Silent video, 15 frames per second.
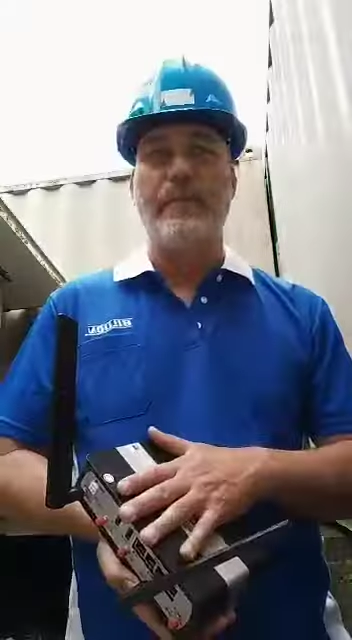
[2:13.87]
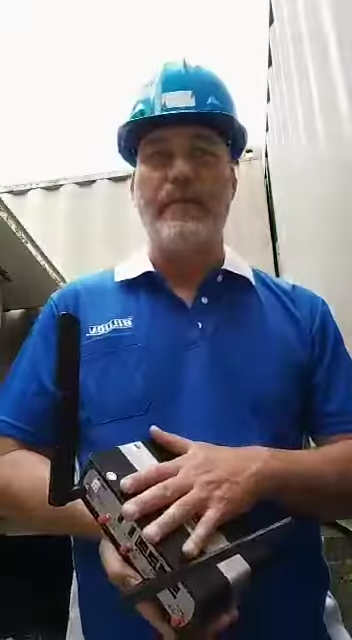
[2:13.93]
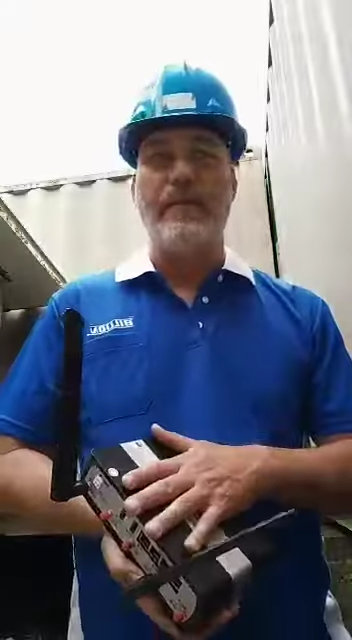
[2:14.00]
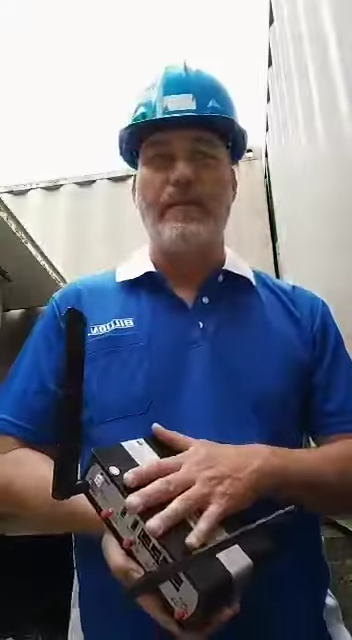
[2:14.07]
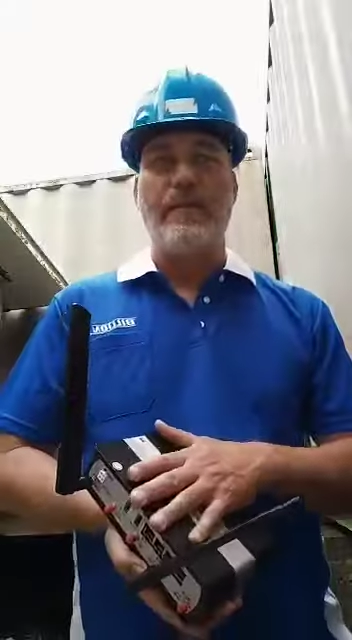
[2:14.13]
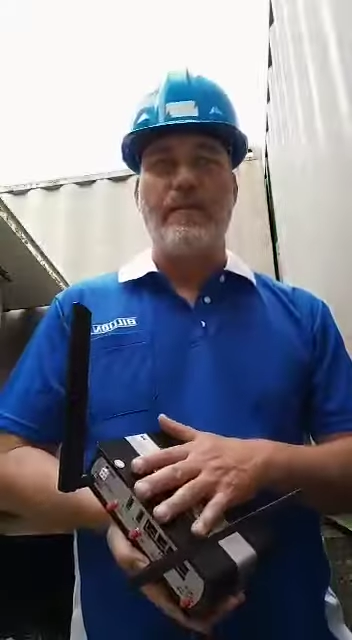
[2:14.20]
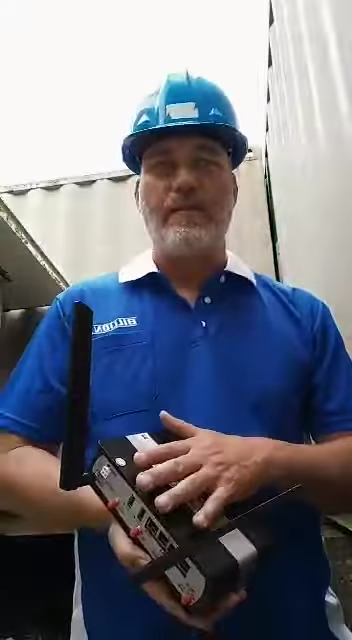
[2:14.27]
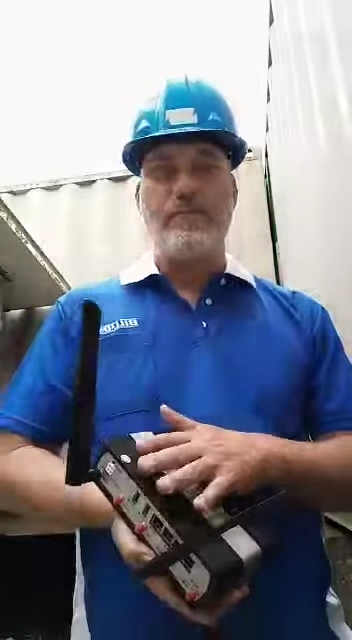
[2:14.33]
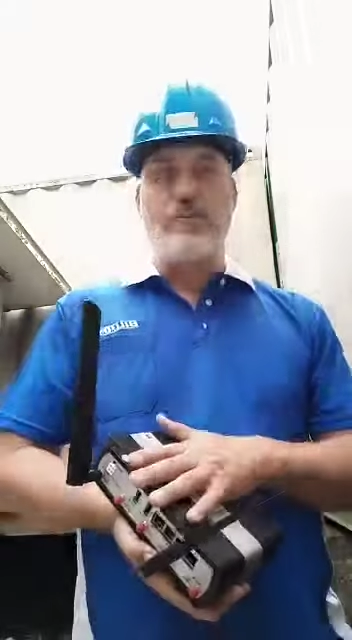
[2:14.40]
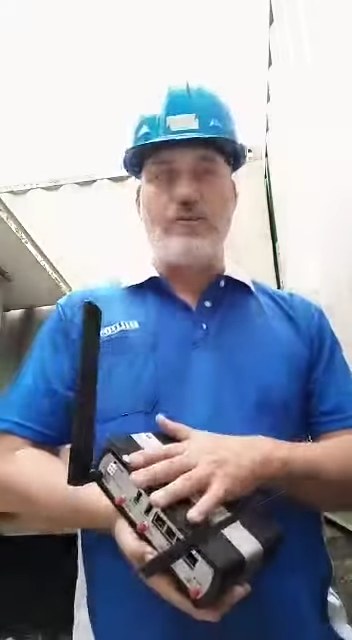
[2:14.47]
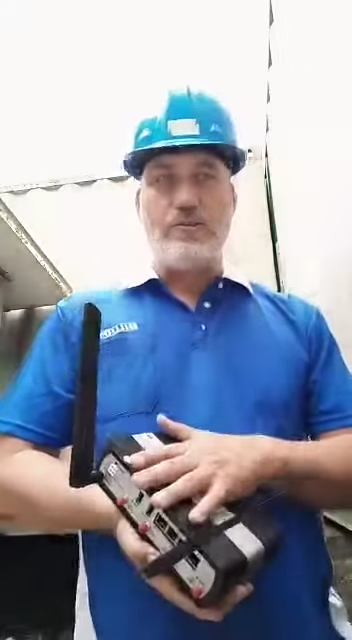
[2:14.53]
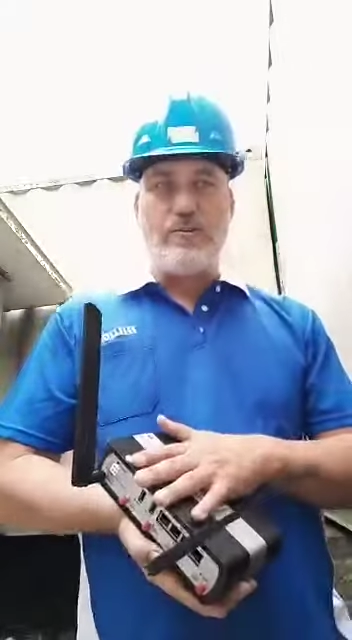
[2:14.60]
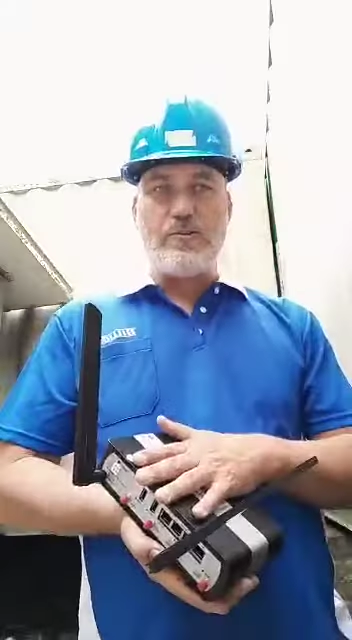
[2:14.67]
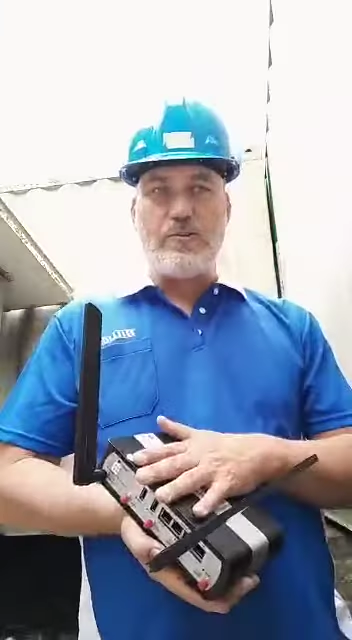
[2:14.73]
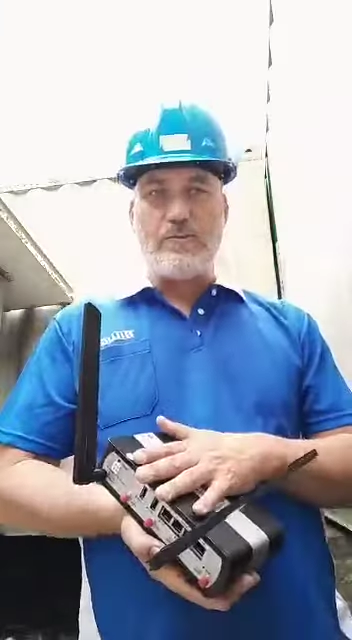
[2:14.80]
This
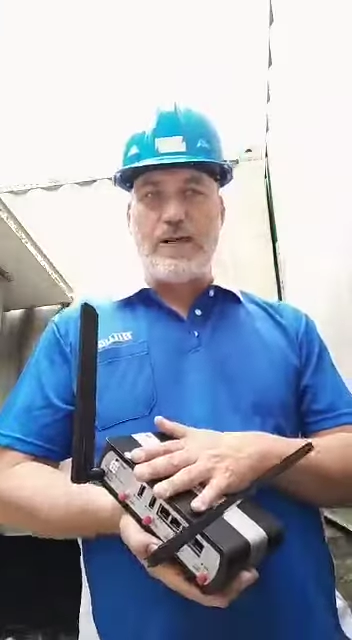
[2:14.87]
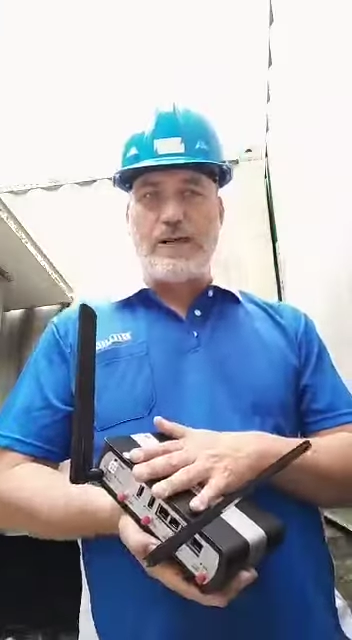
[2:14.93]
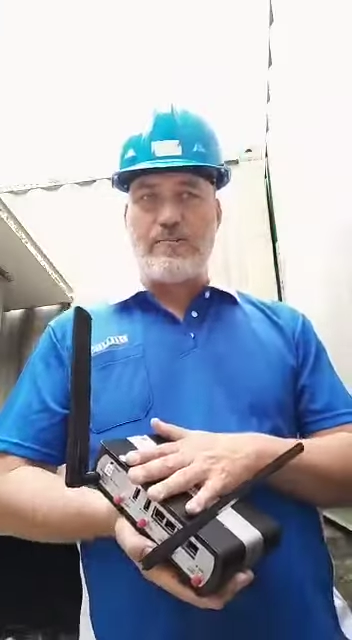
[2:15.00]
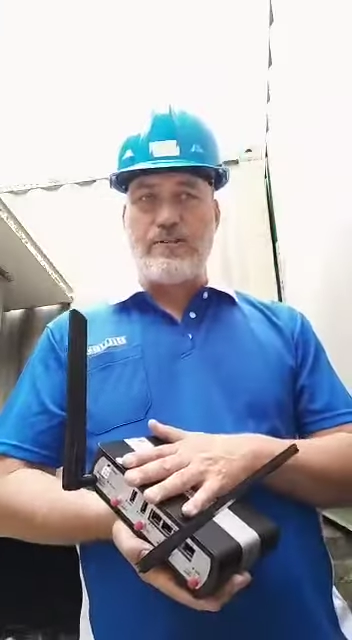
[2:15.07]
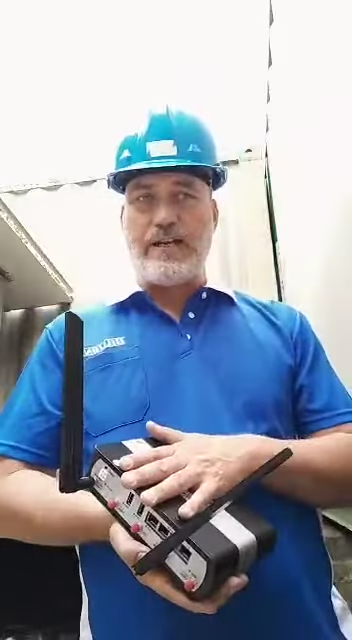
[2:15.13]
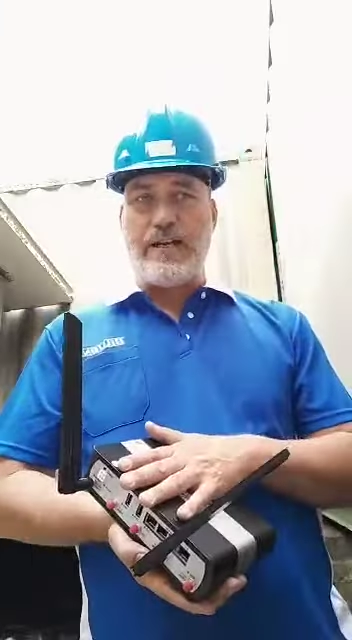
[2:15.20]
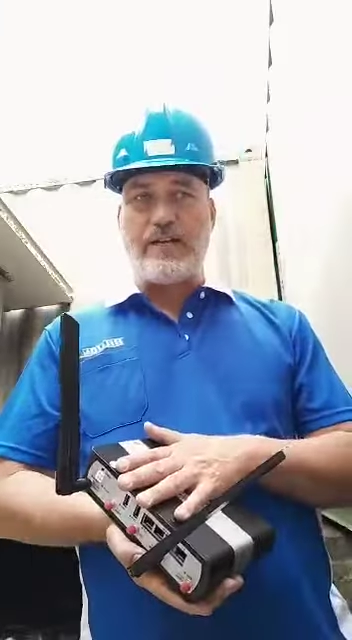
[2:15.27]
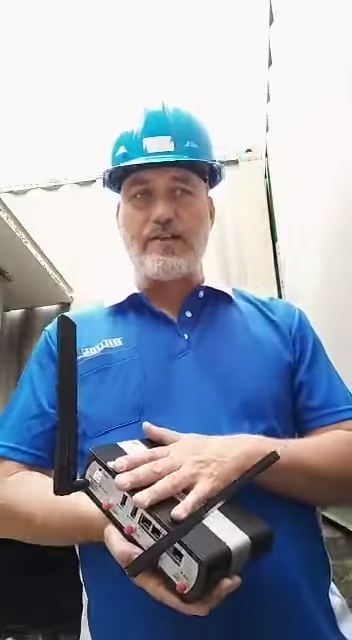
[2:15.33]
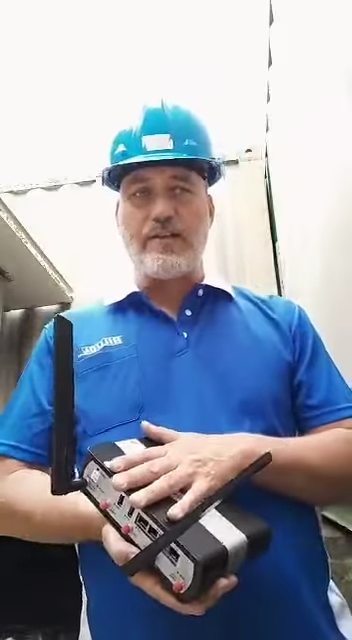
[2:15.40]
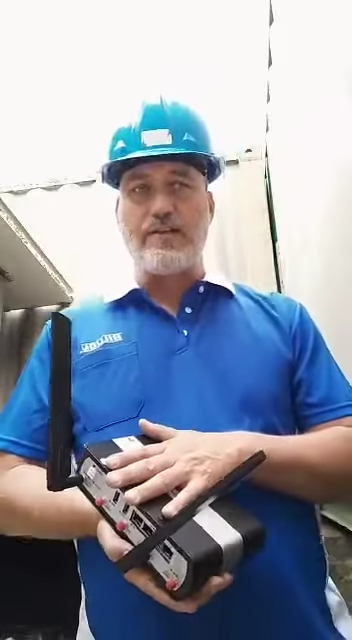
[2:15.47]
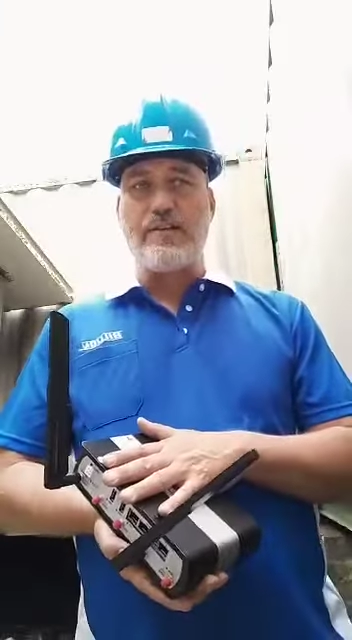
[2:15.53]
concludes my introduction.